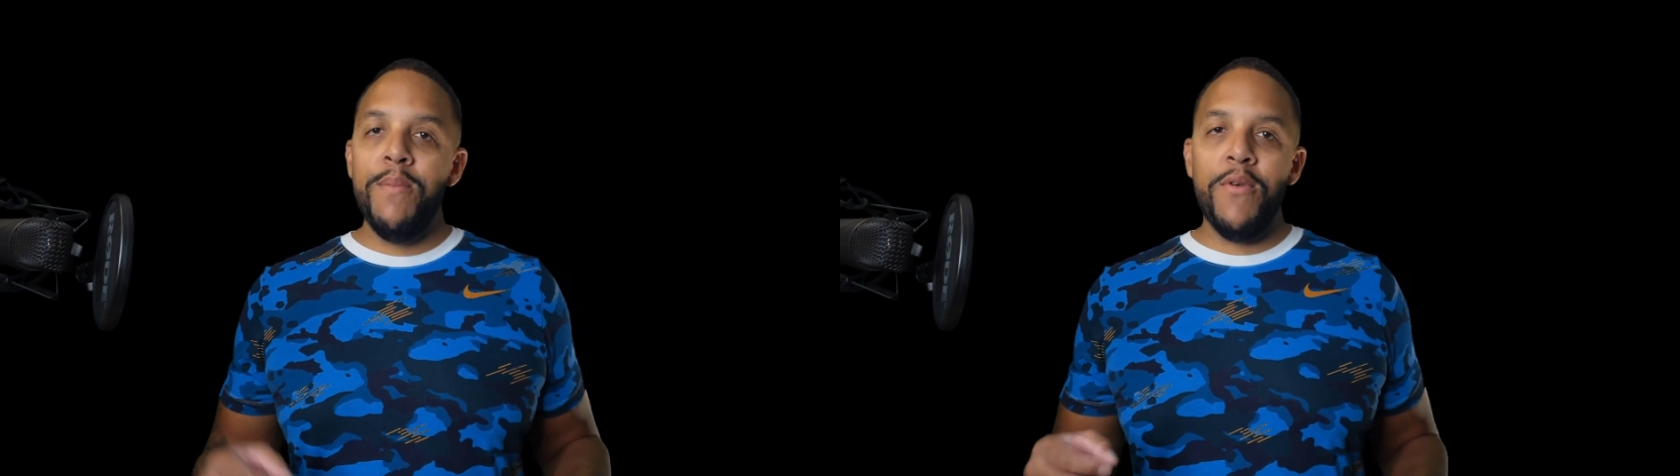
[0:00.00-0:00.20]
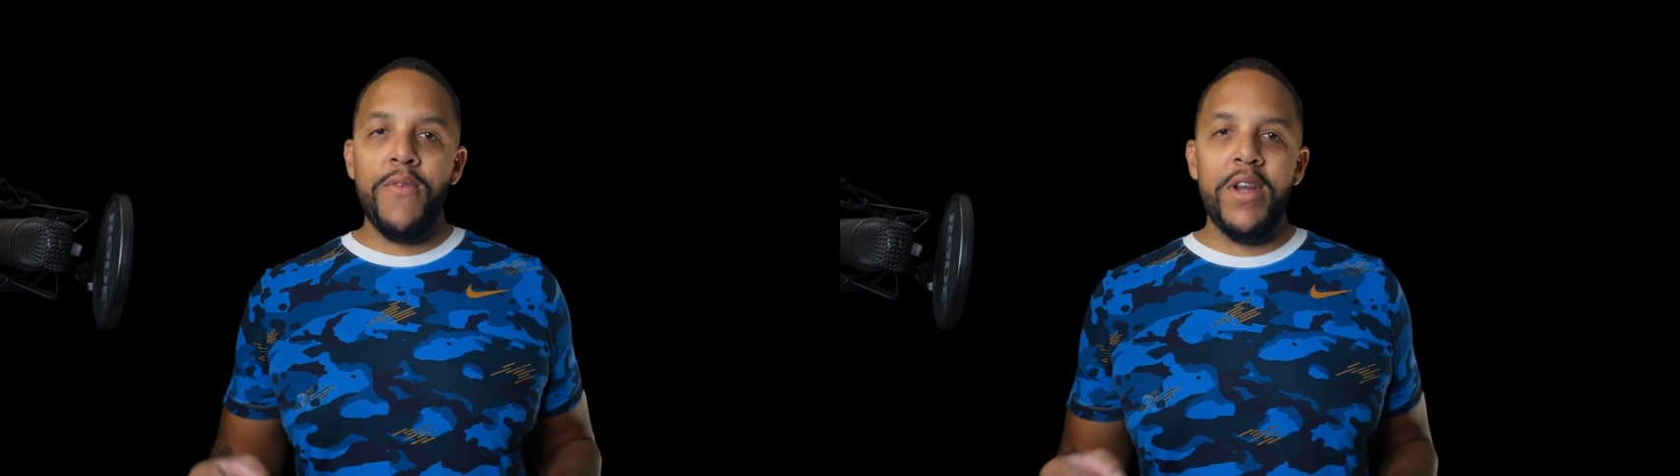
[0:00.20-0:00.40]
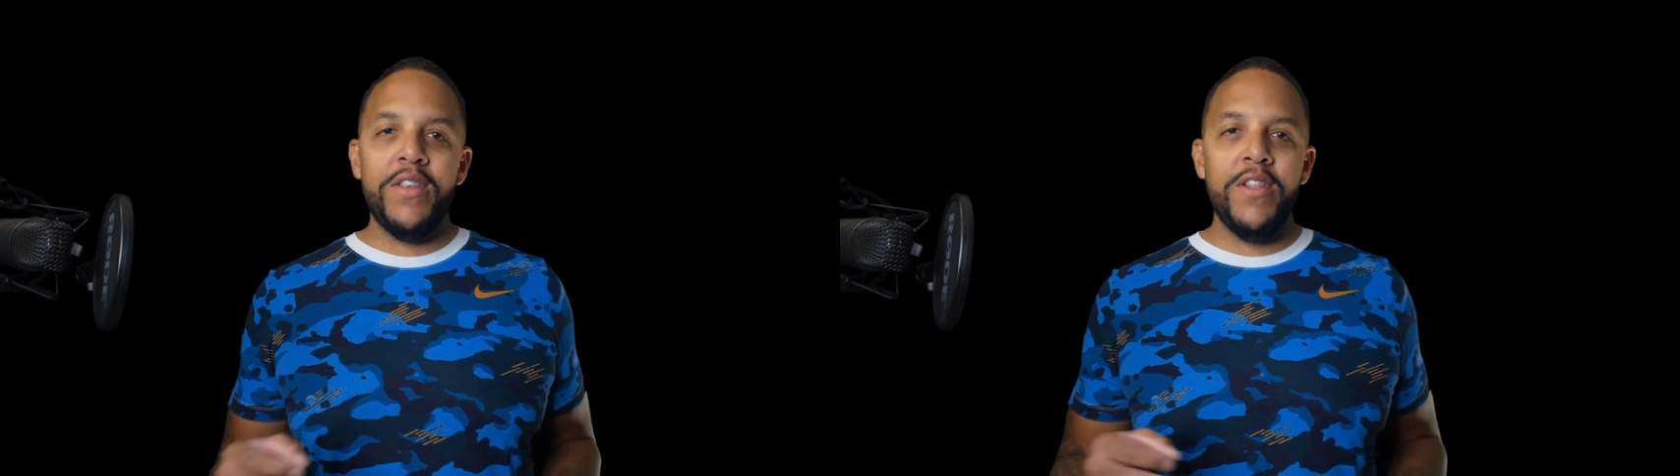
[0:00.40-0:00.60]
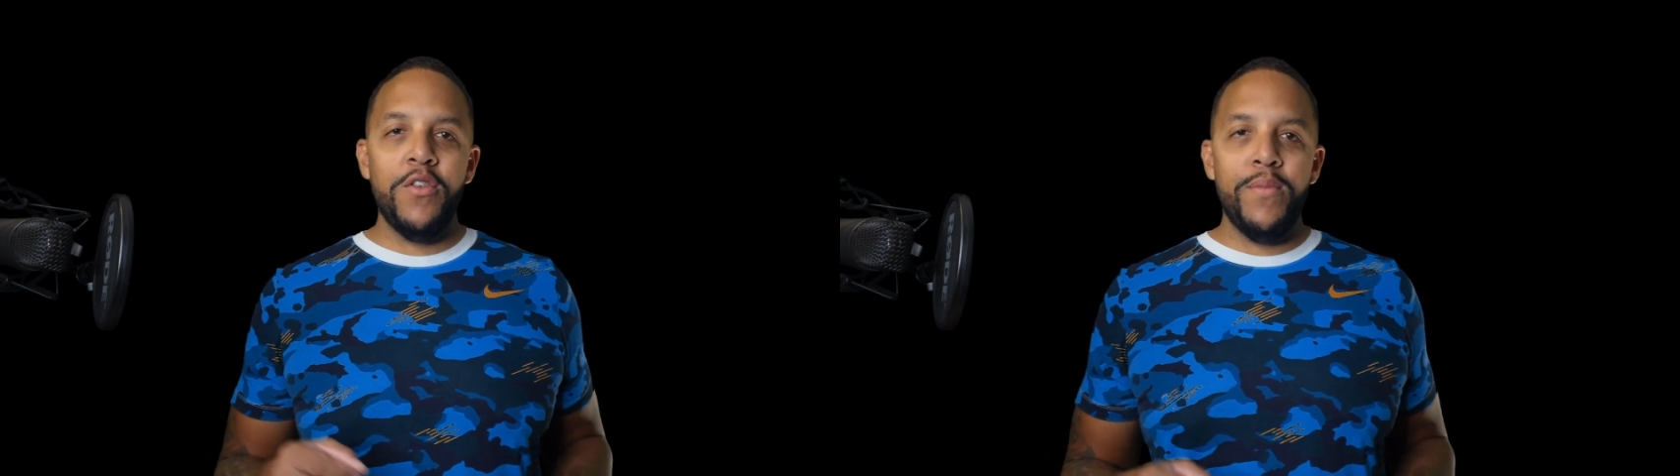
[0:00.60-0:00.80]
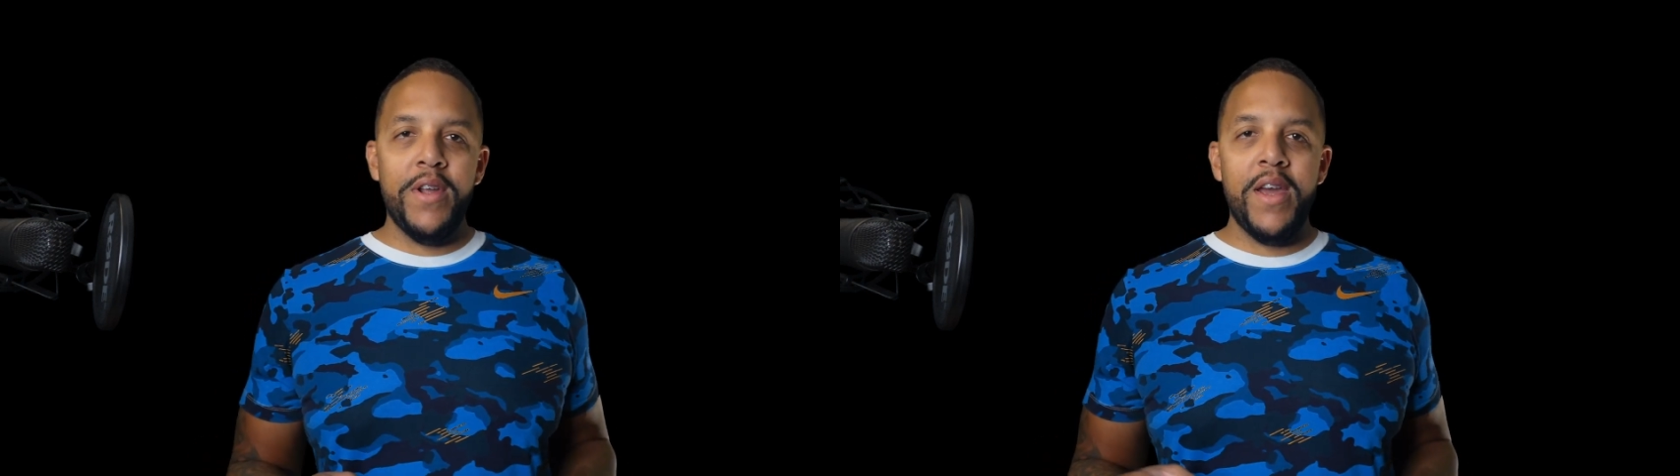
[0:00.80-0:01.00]
Provides a
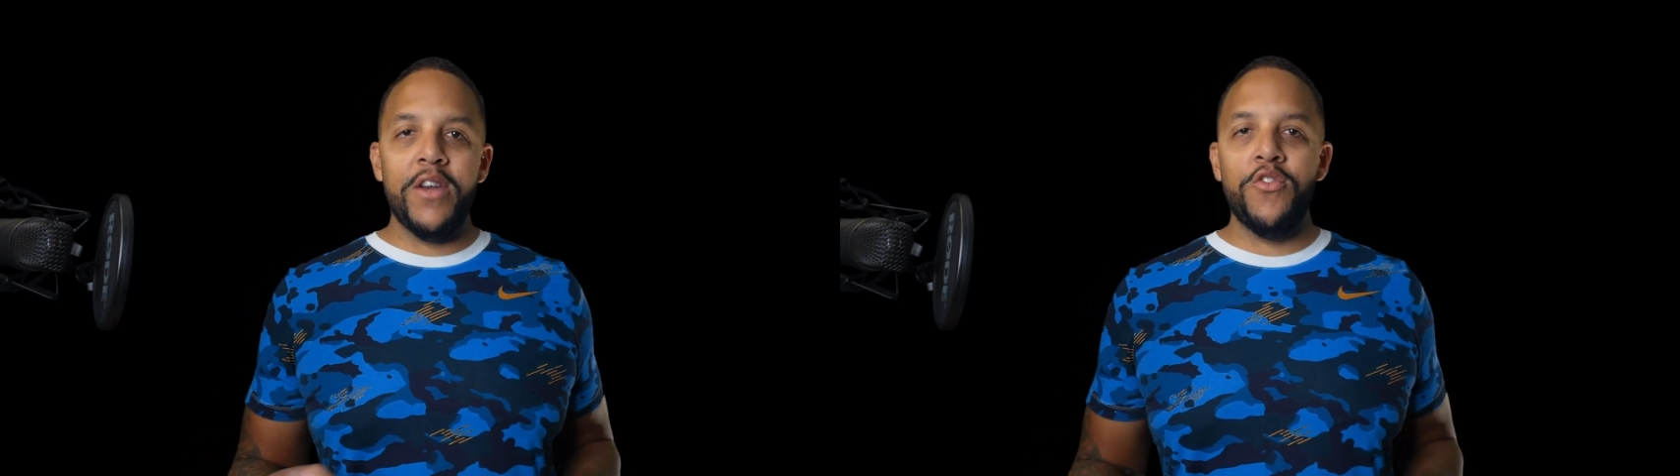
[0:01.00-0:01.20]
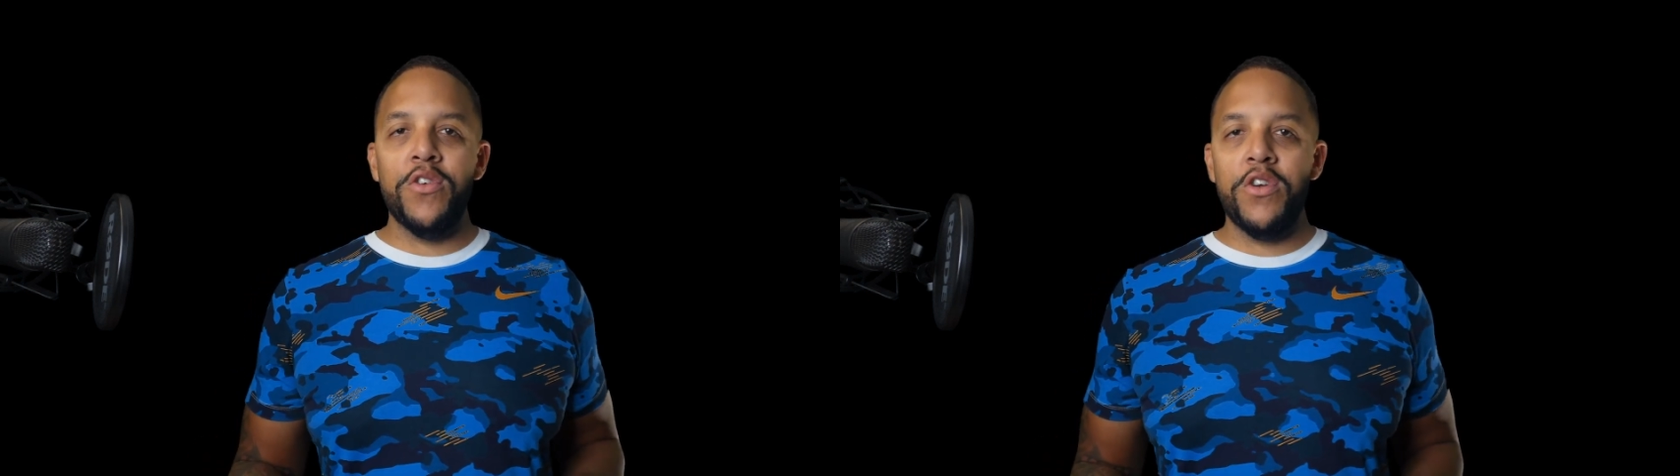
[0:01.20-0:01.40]
little bit of extra